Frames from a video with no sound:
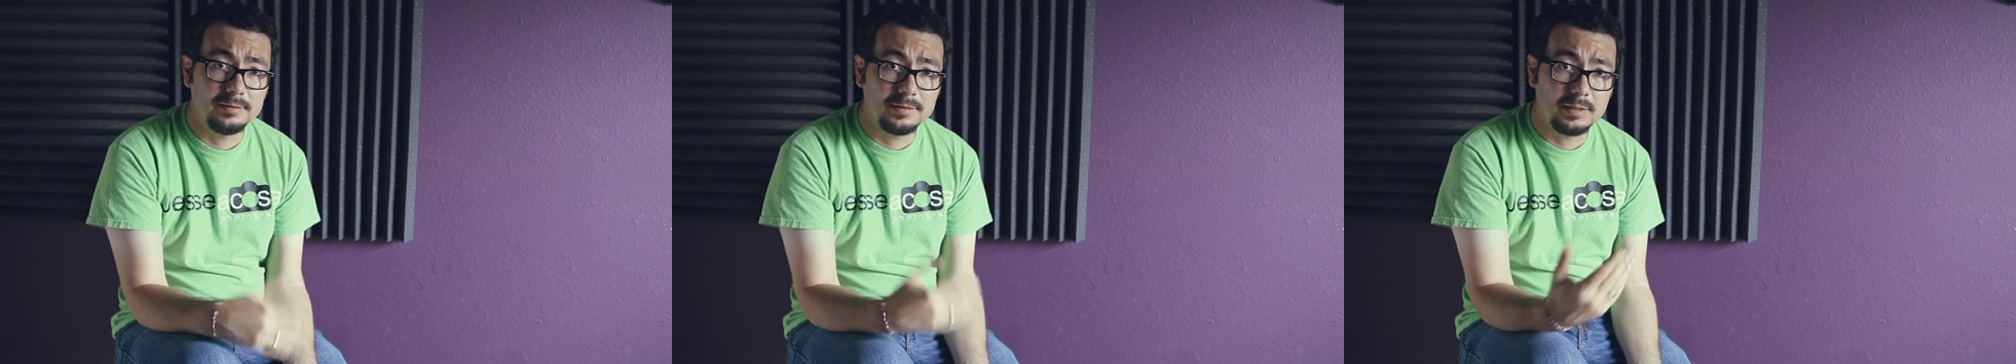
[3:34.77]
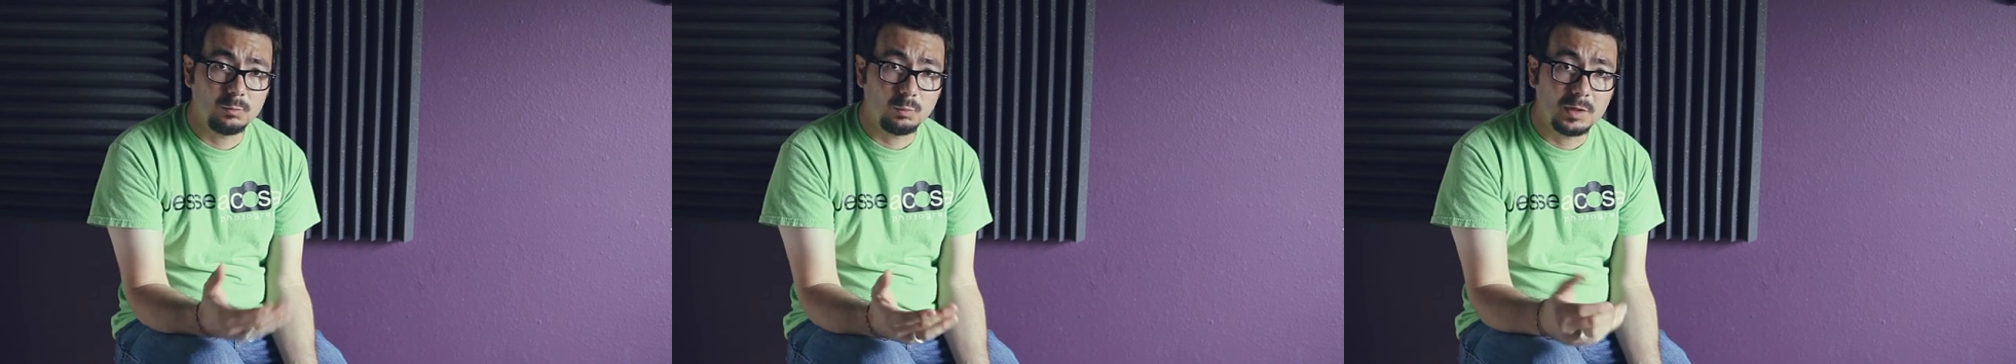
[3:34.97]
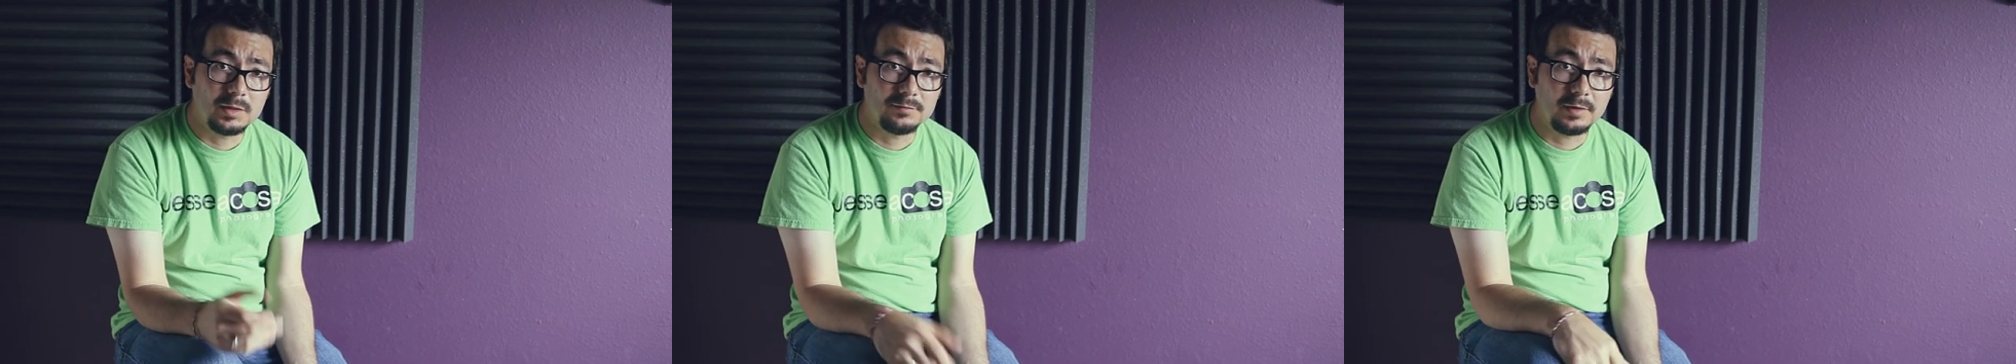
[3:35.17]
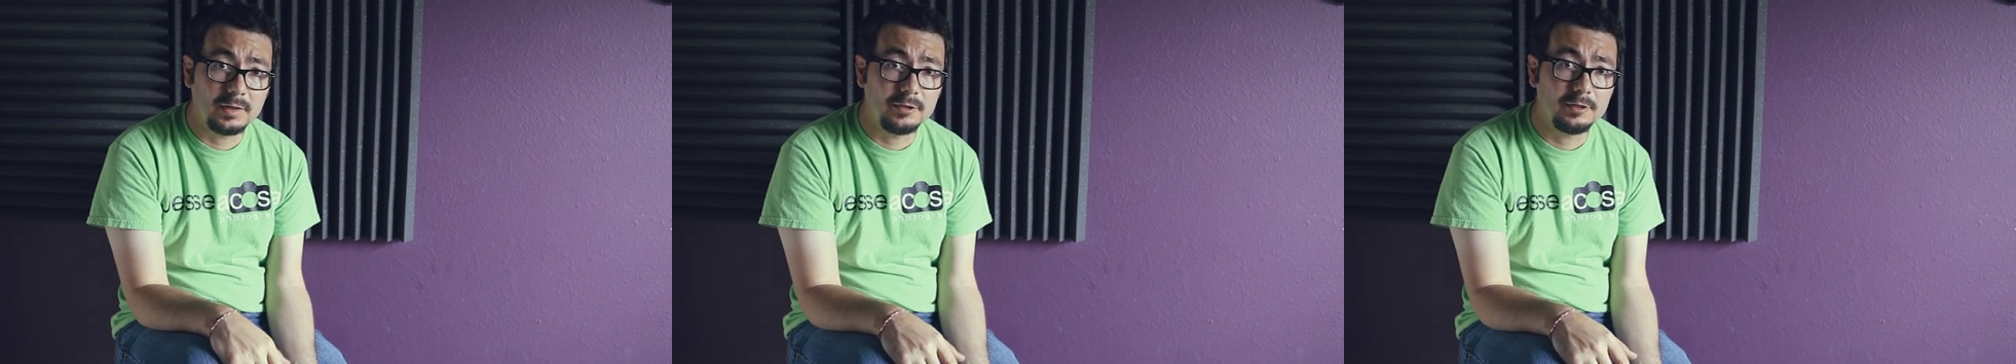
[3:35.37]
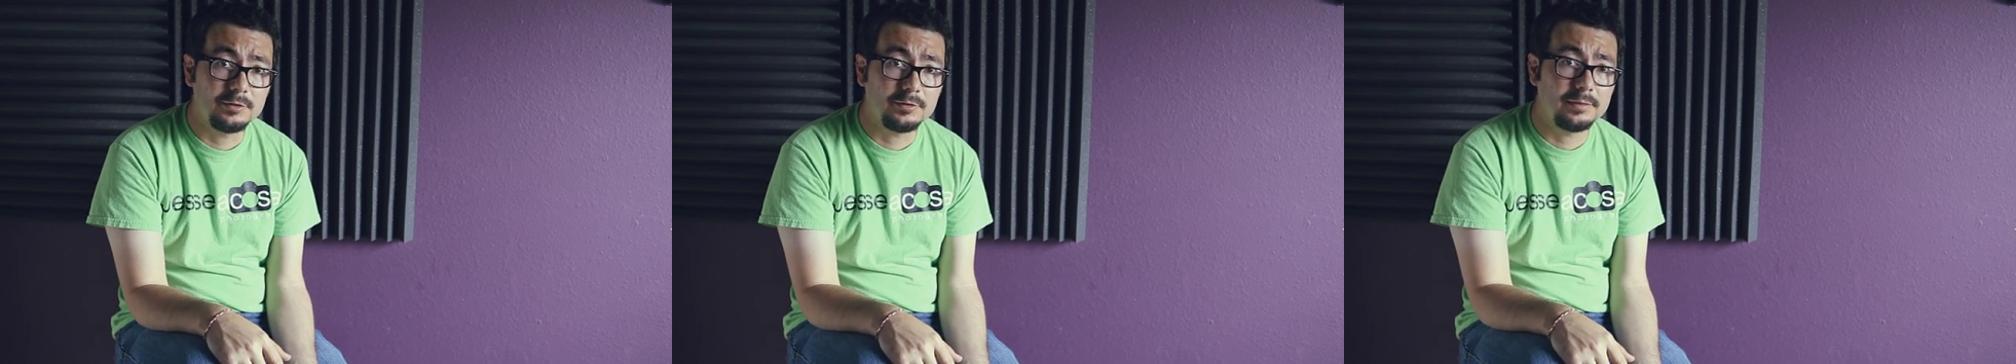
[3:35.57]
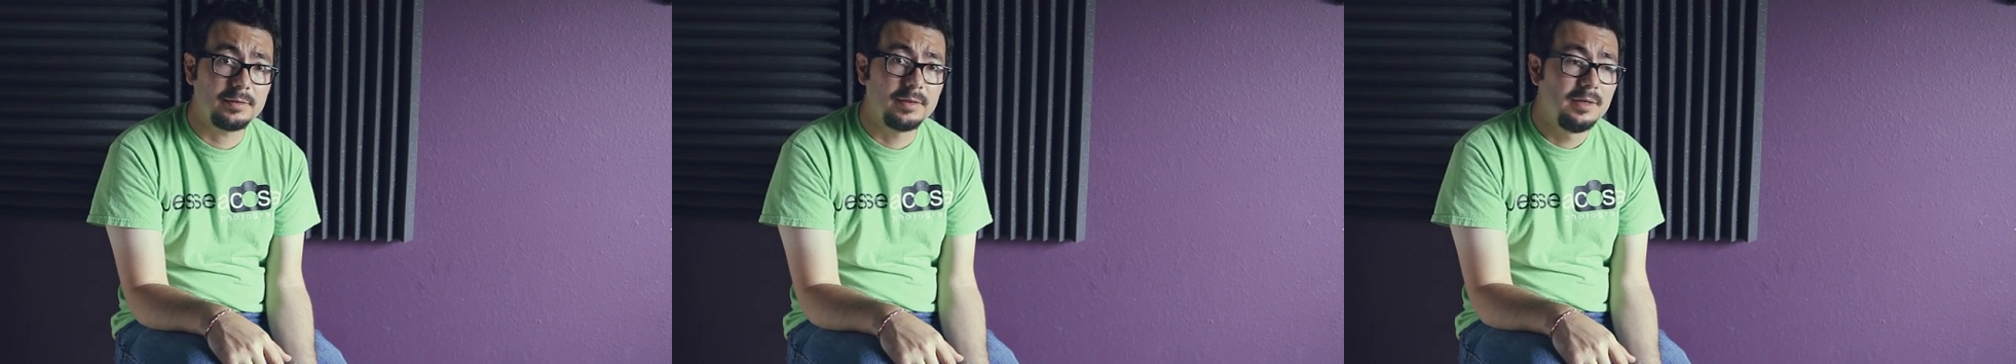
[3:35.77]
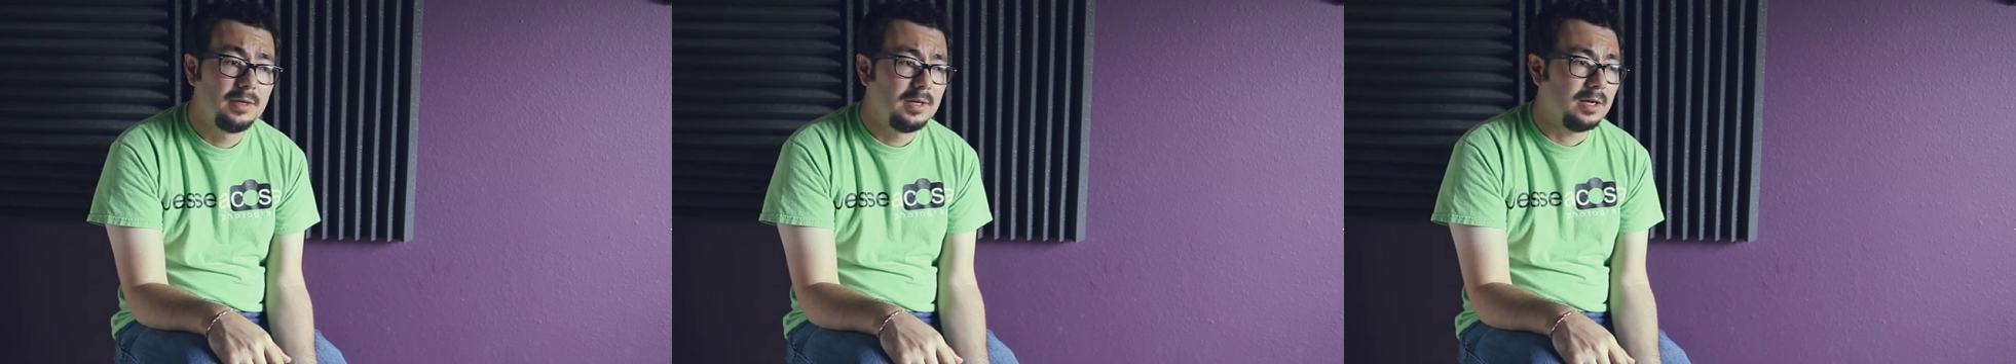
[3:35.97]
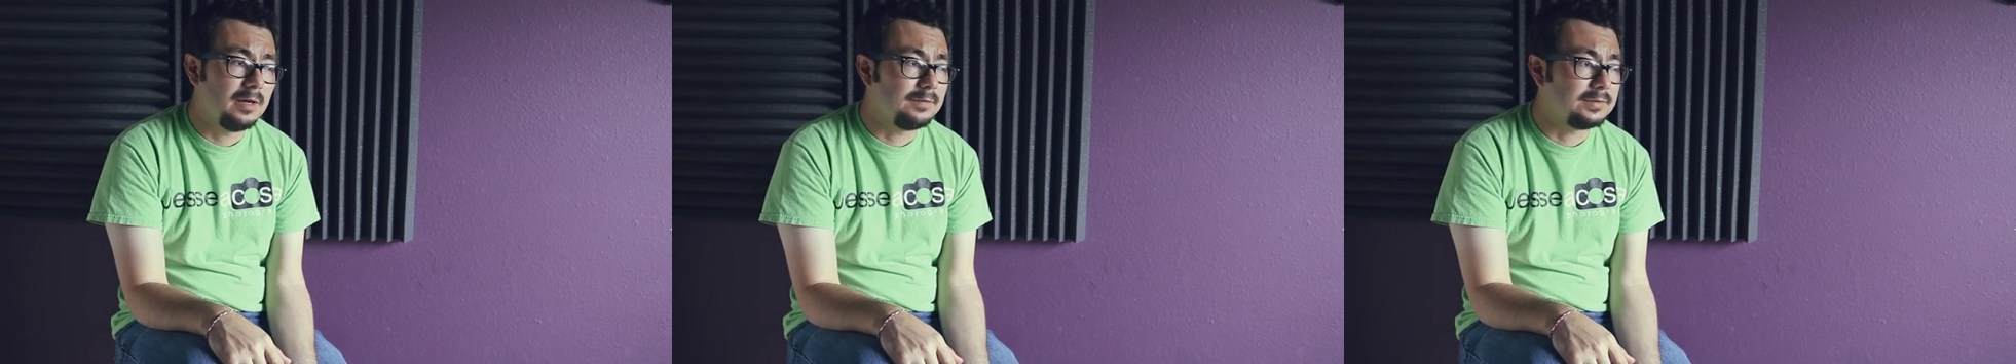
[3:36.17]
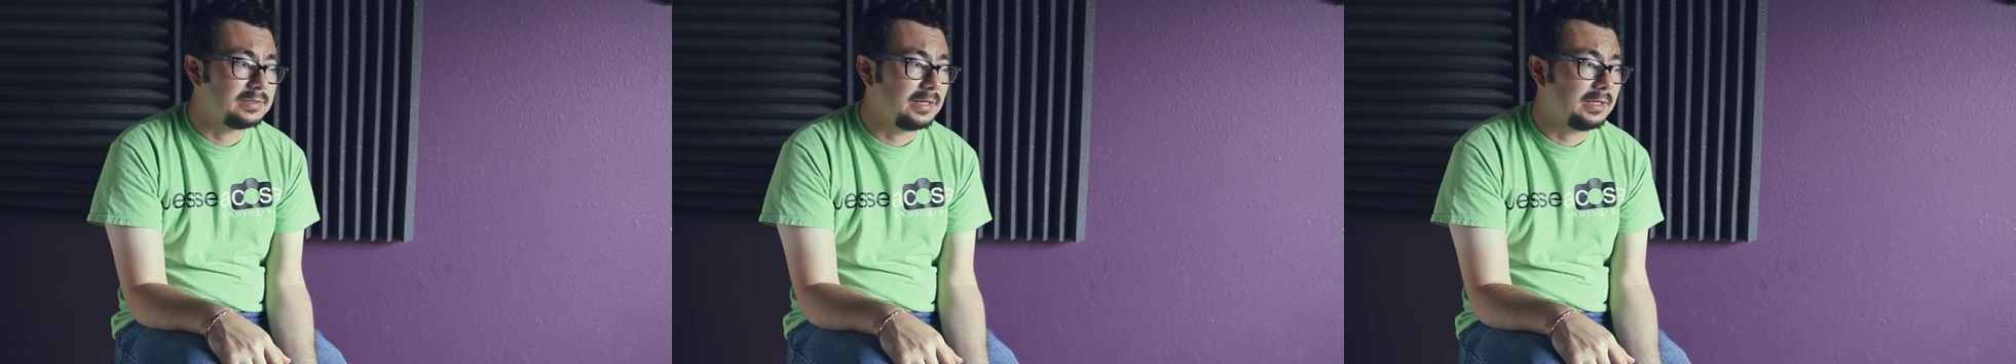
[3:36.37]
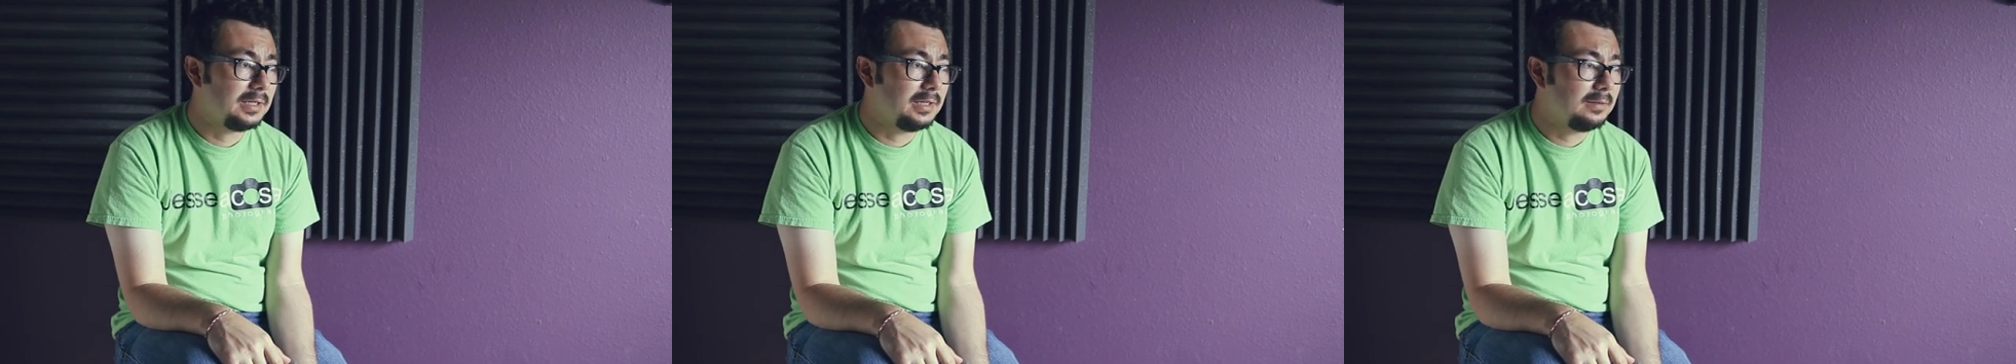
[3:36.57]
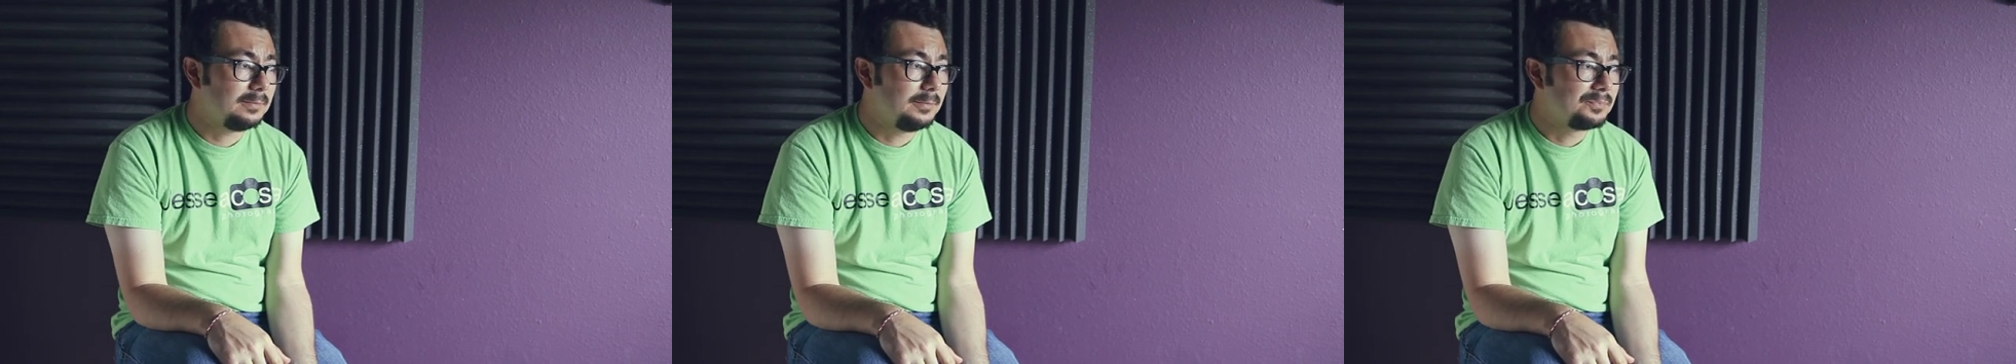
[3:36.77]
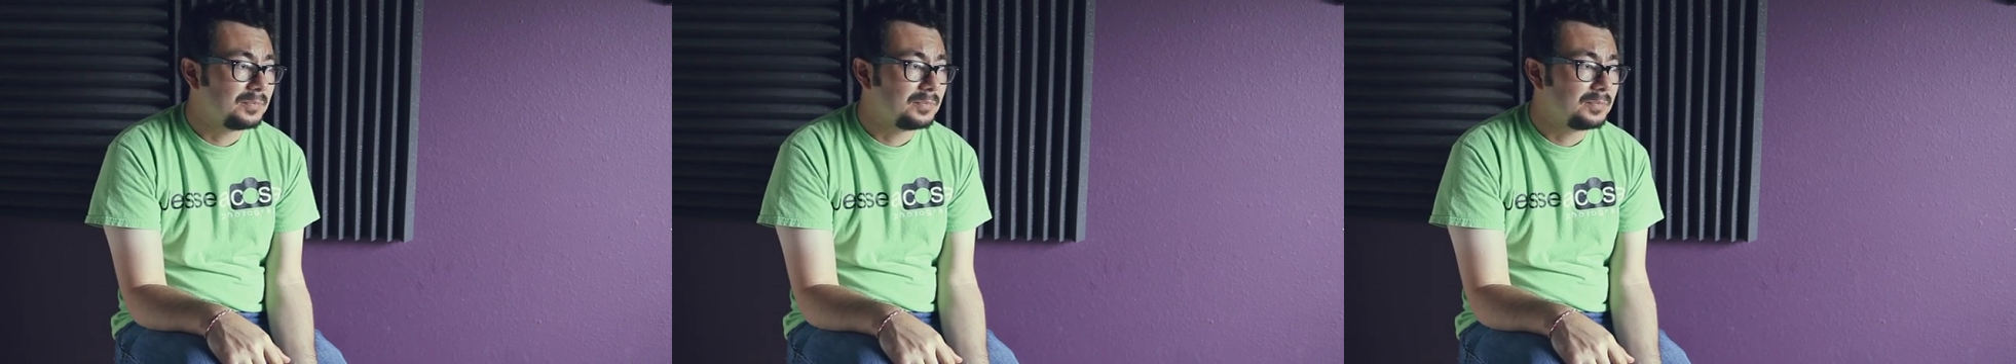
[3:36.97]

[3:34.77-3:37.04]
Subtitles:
than 1/500th of a second.